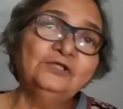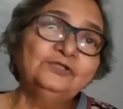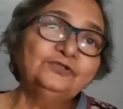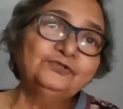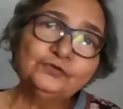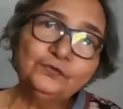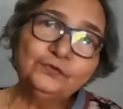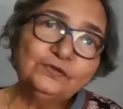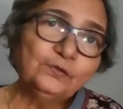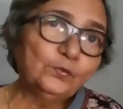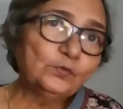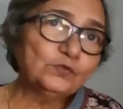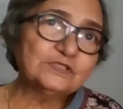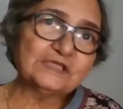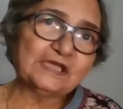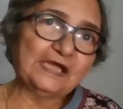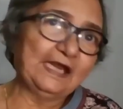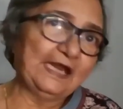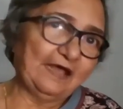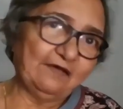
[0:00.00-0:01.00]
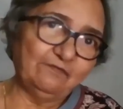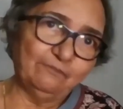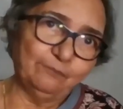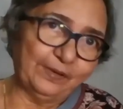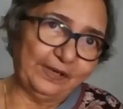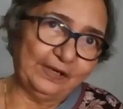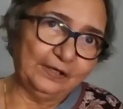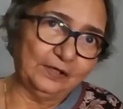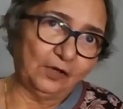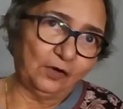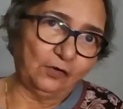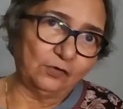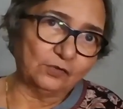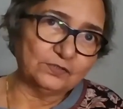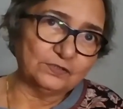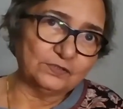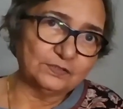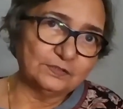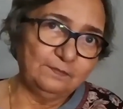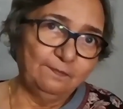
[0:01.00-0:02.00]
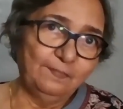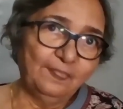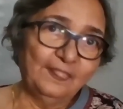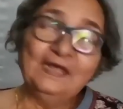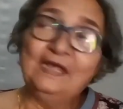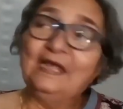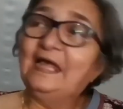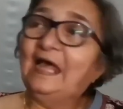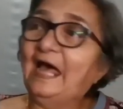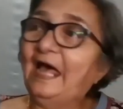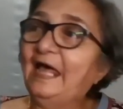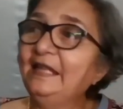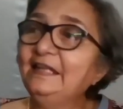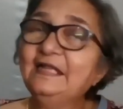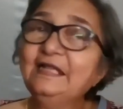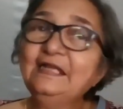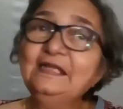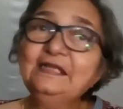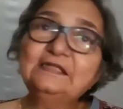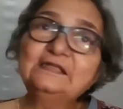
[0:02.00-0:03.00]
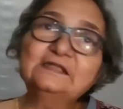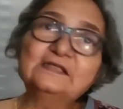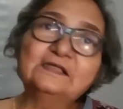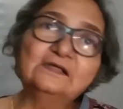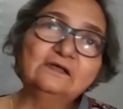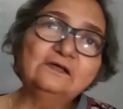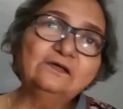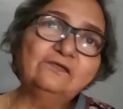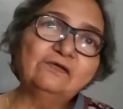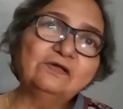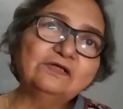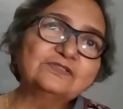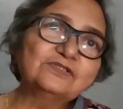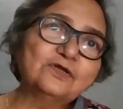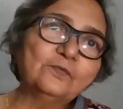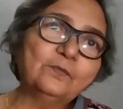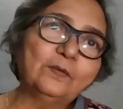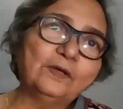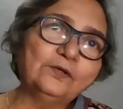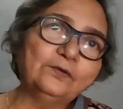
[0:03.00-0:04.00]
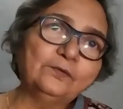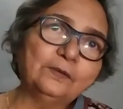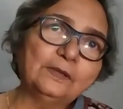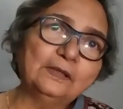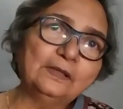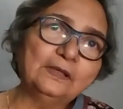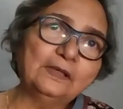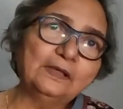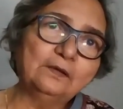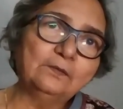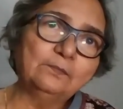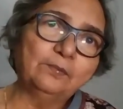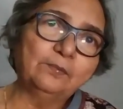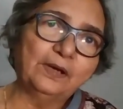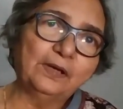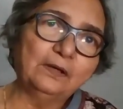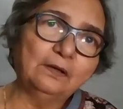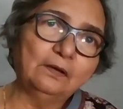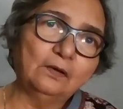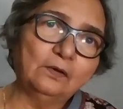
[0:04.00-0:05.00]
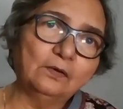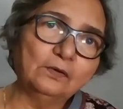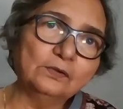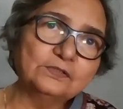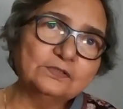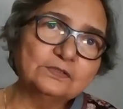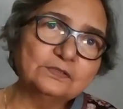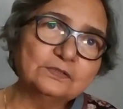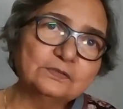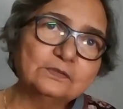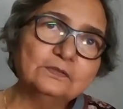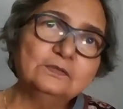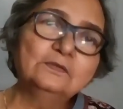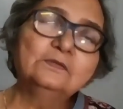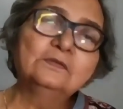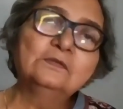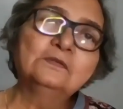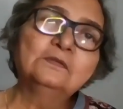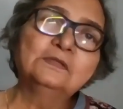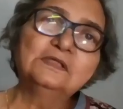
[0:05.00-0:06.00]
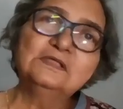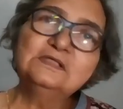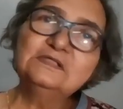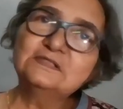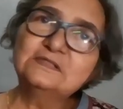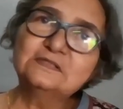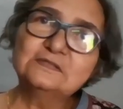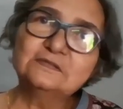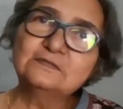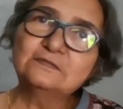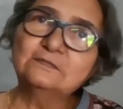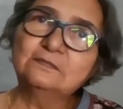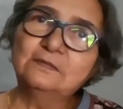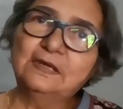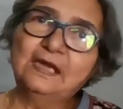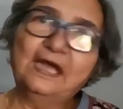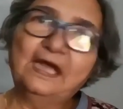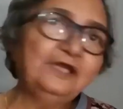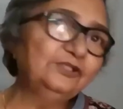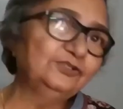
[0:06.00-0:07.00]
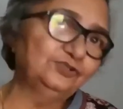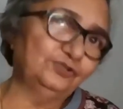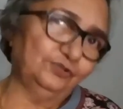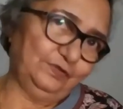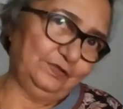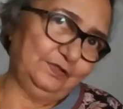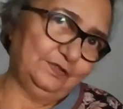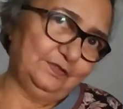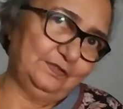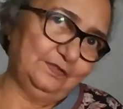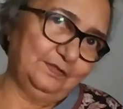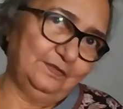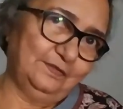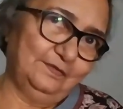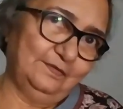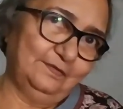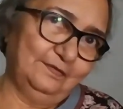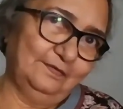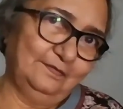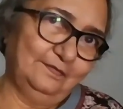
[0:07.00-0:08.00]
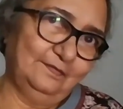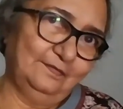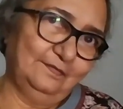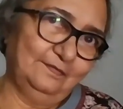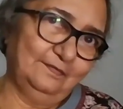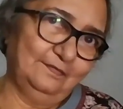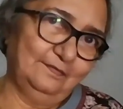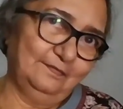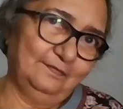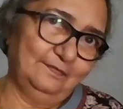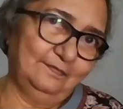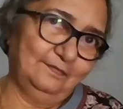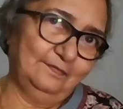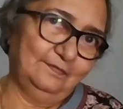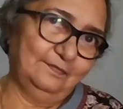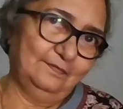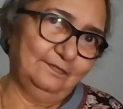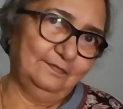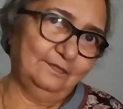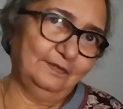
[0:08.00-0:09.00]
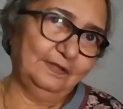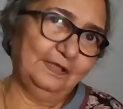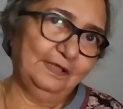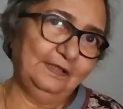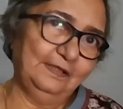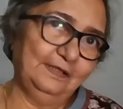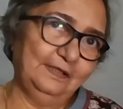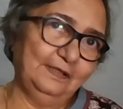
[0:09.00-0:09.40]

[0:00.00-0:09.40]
So those can have brain clots. And then the third reason why you can get brain clots is head injuries. Okay,